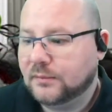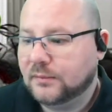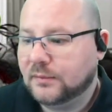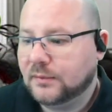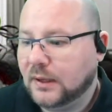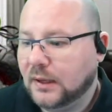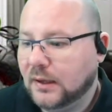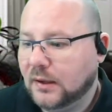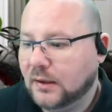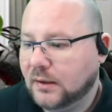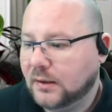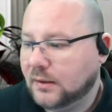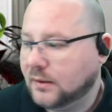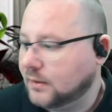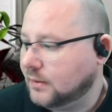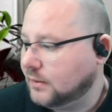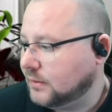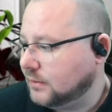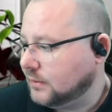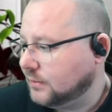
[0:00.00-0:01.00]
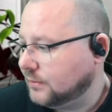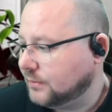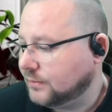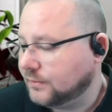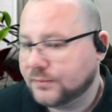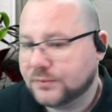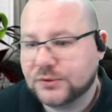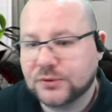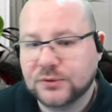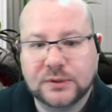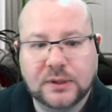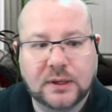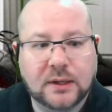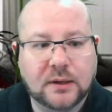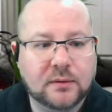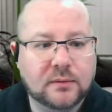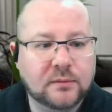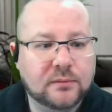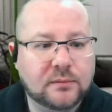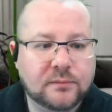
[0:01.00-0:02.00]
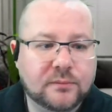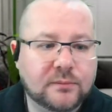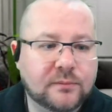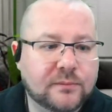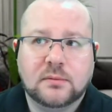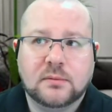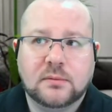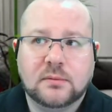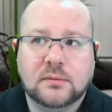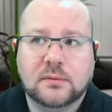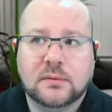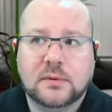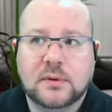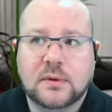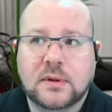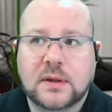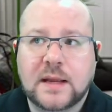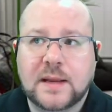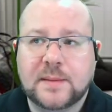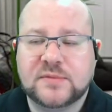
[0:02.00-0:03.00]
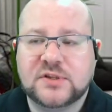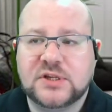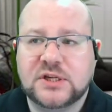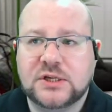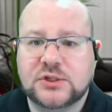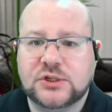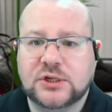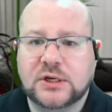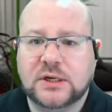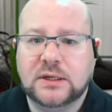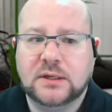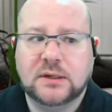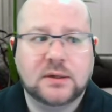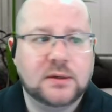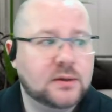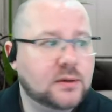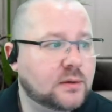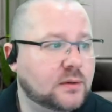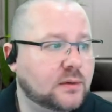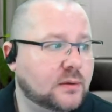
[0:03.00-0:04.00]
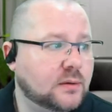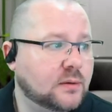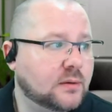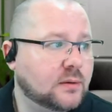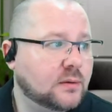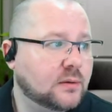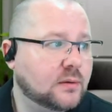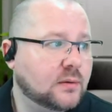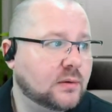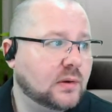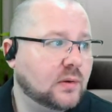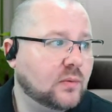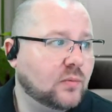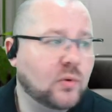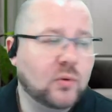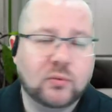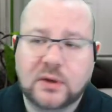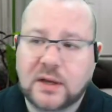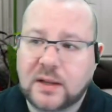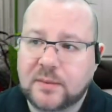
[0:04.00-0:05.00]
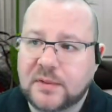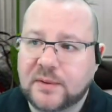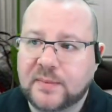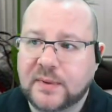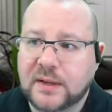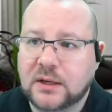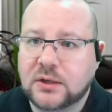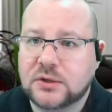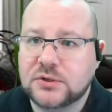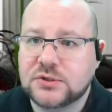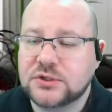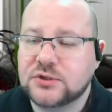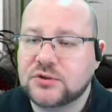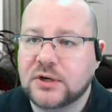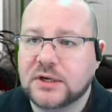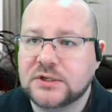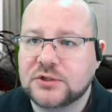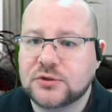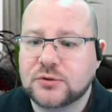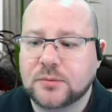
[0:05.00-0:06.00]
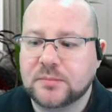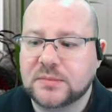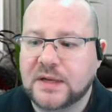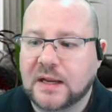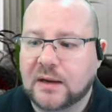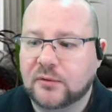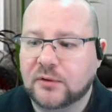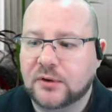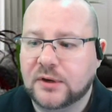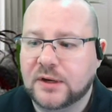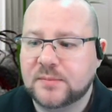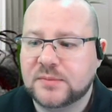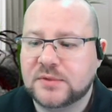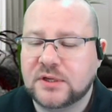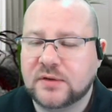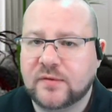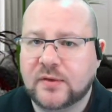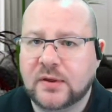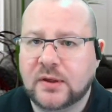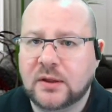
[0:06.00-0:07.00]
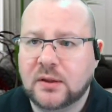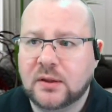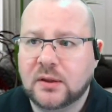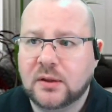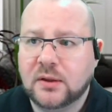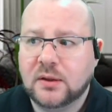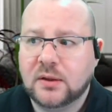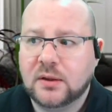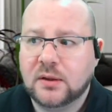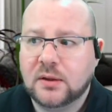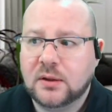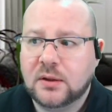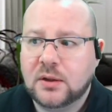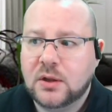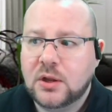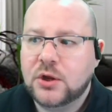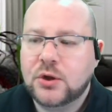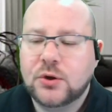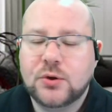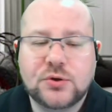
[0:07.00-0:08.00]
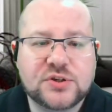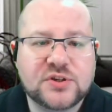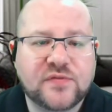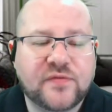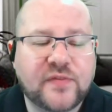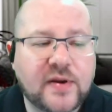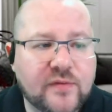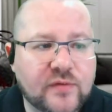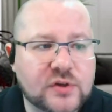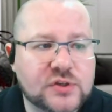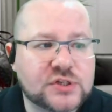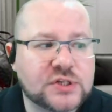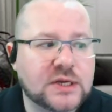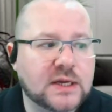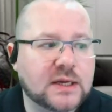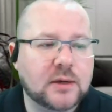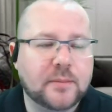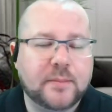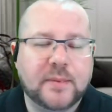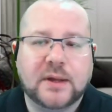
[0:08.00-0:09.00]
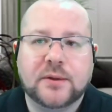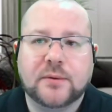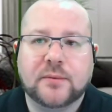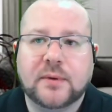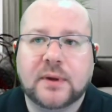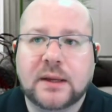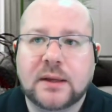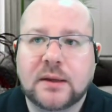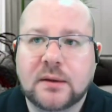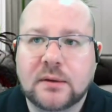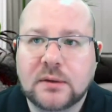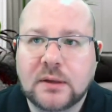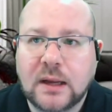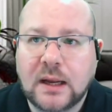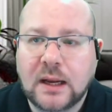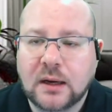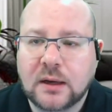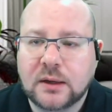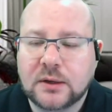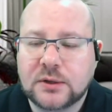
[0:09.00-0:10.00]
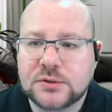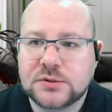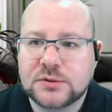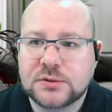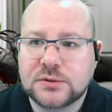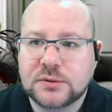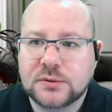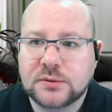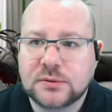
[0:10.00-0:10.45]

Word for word: Uh, yeah. MTG won't let me be because it tried to shut him down on MTV. Who's your favourite singer, by the way, Alex?